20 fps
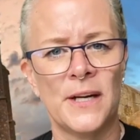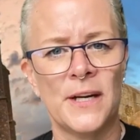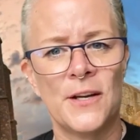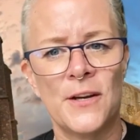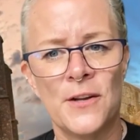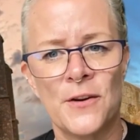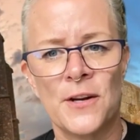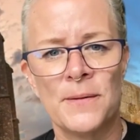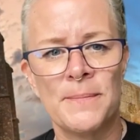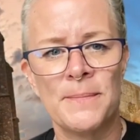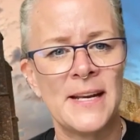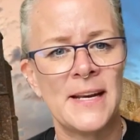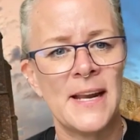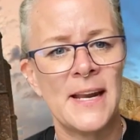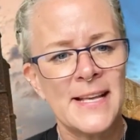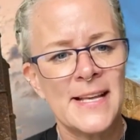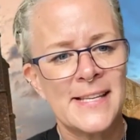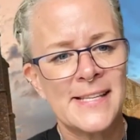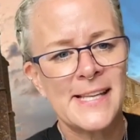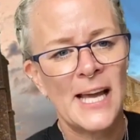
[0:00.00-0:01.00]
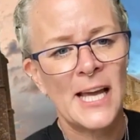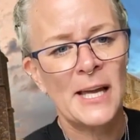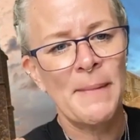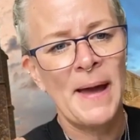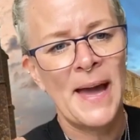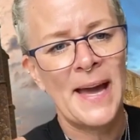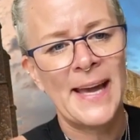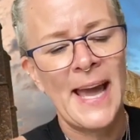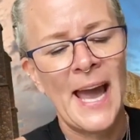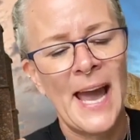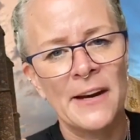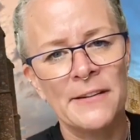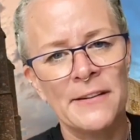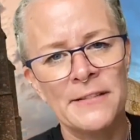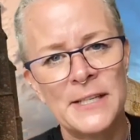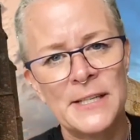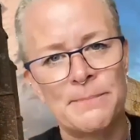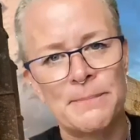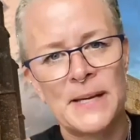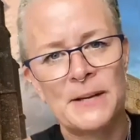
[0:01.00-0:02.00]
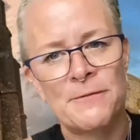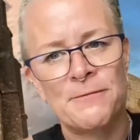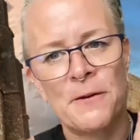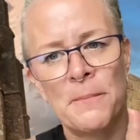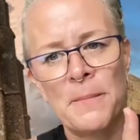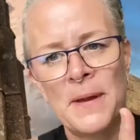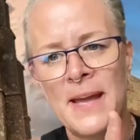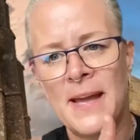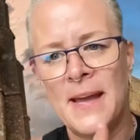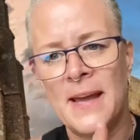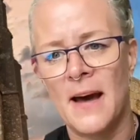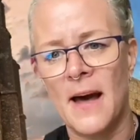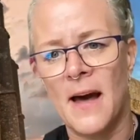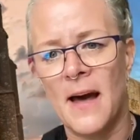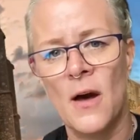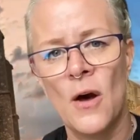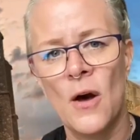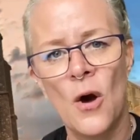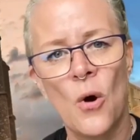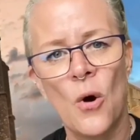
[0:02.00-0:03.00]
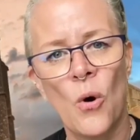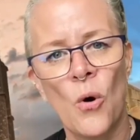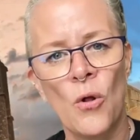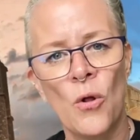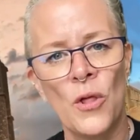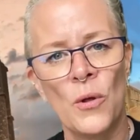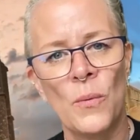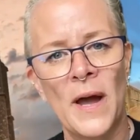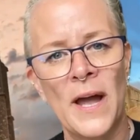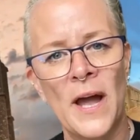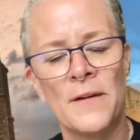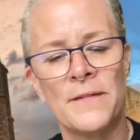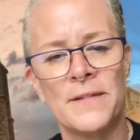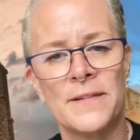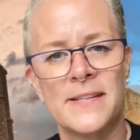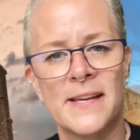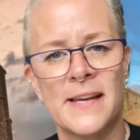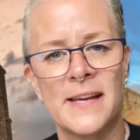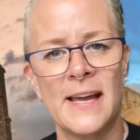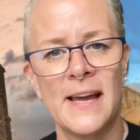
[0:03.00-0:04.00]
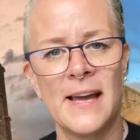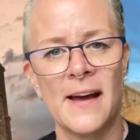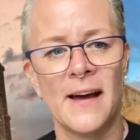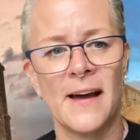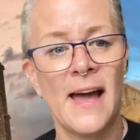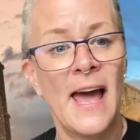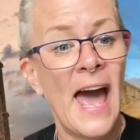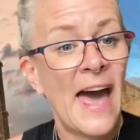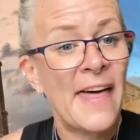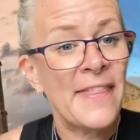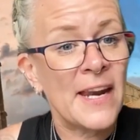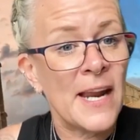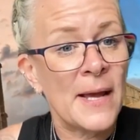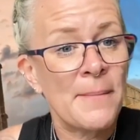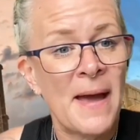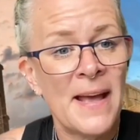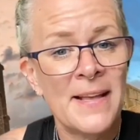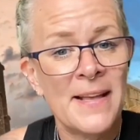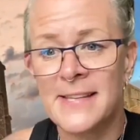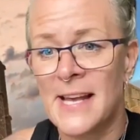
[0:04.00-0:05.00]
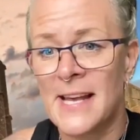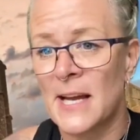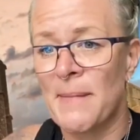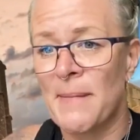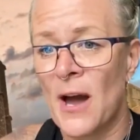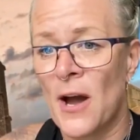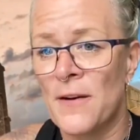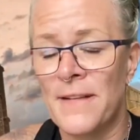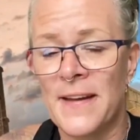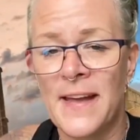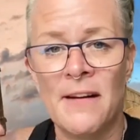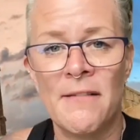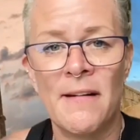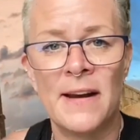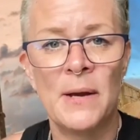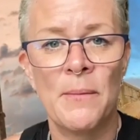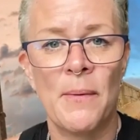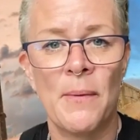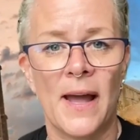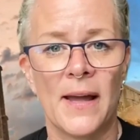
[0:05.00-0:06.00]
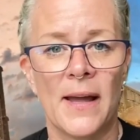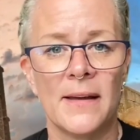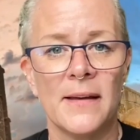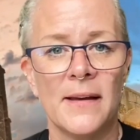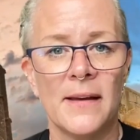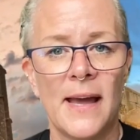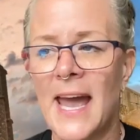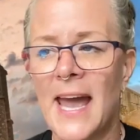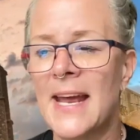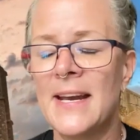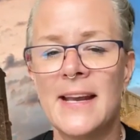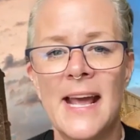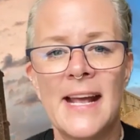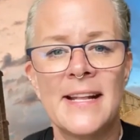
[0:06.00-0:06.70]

You know what I mean? Sekhmet carried me from here all the way over to here. And then I met Sekhmet over here anyway. In